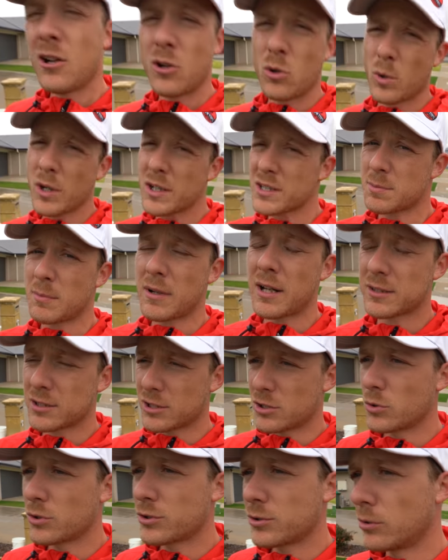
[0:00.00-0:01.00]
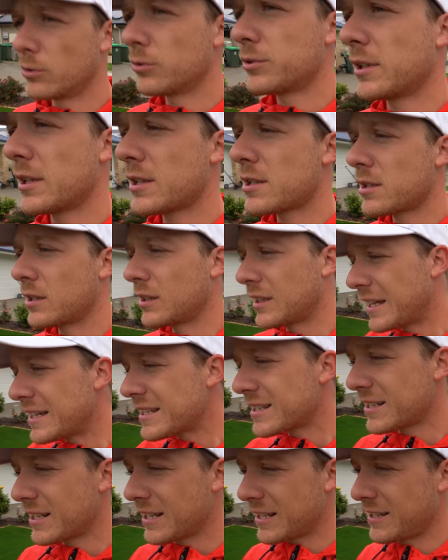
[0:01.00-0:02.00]
always smart to do a soil test, at
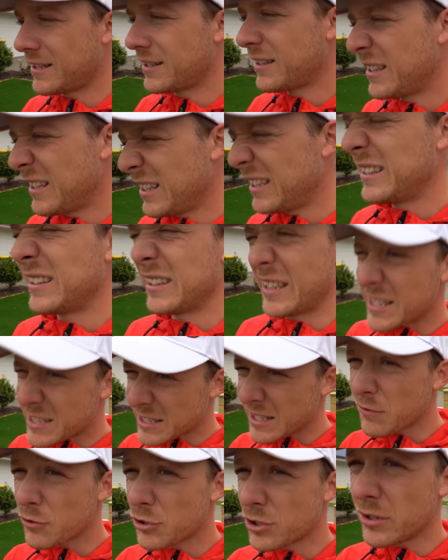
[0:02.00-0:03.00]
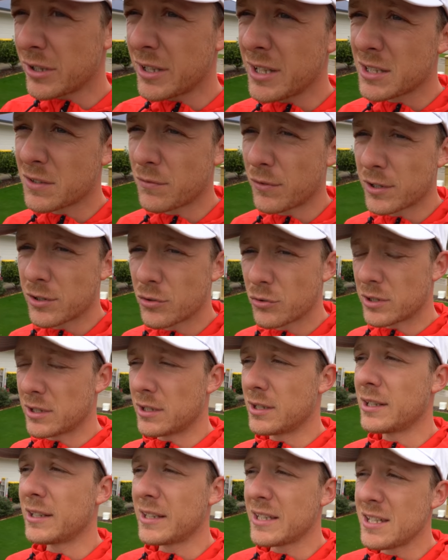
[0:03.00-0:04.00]
least at least every two years. If you can do it
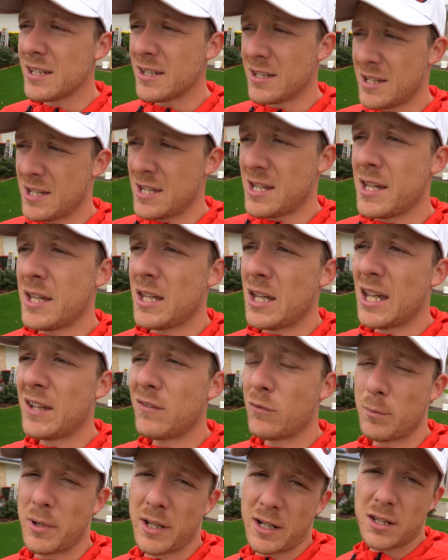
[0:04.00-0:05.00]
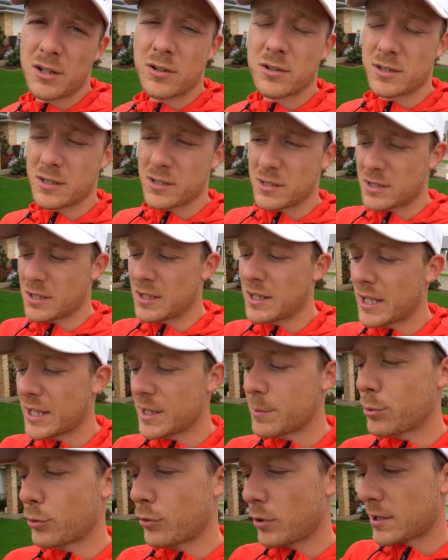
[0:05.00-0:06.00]
yearly, even better because you can see how
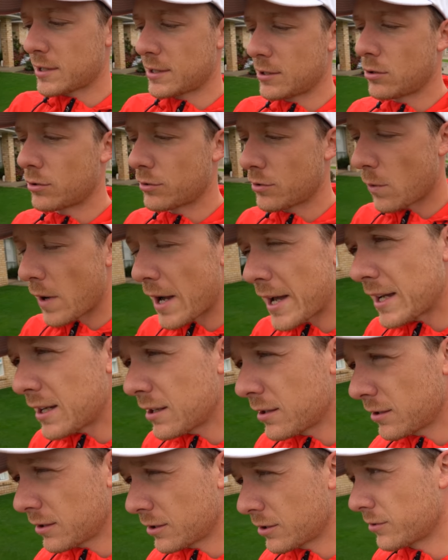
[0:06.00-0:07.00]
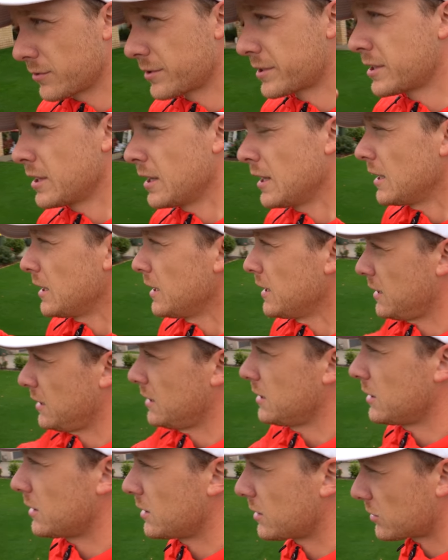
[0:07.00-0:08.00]
you progress along the way because
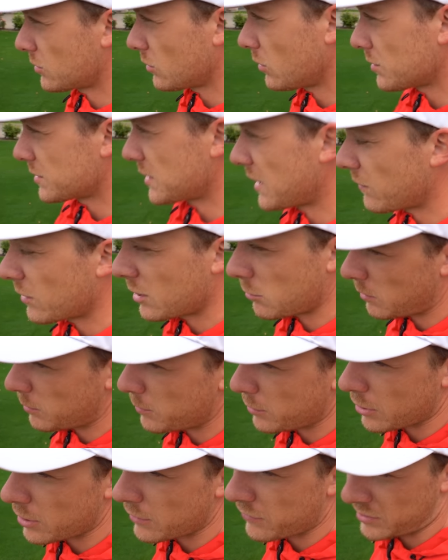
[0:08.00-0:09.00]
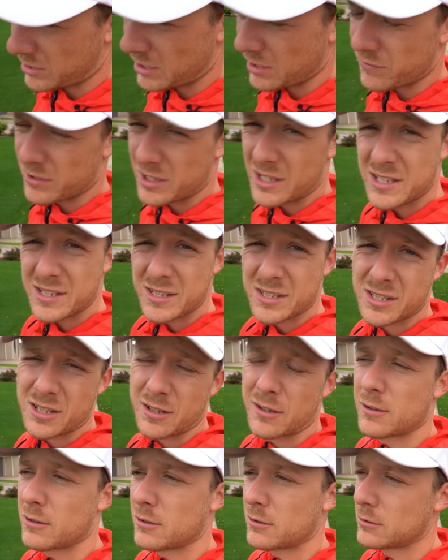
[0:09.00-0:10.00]
your soil's never going to be perfect and if it is,
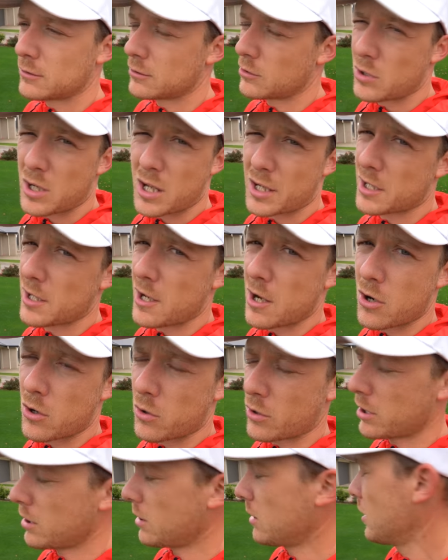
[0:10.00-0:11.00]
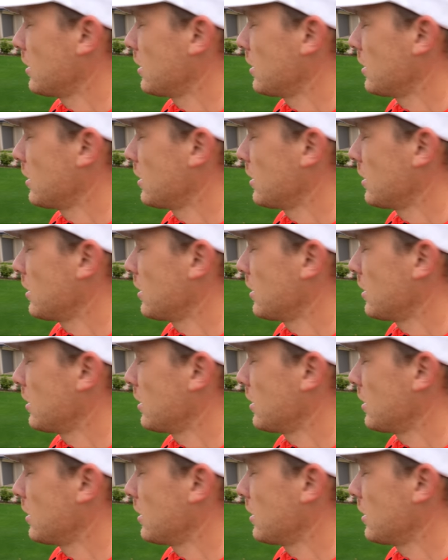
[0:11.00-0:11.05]
you lug a log.